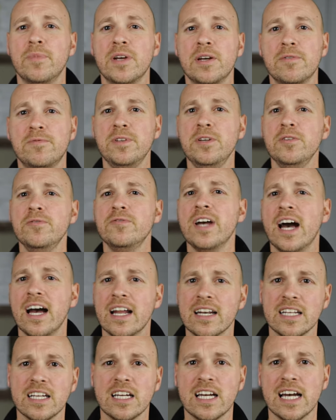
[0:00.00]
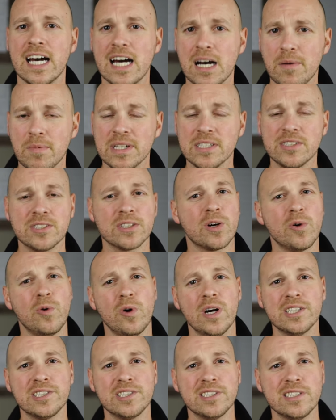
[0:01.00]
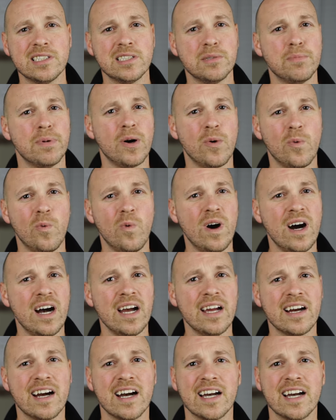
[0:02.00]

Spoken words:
If you've got any comments or questions about why